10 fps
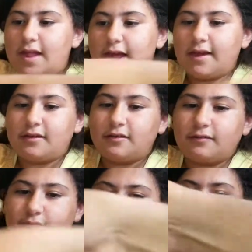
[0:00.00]
that
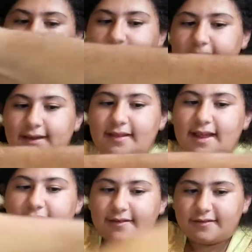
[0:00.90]
rating,
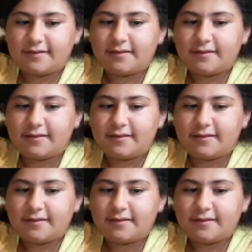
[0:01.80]
that is.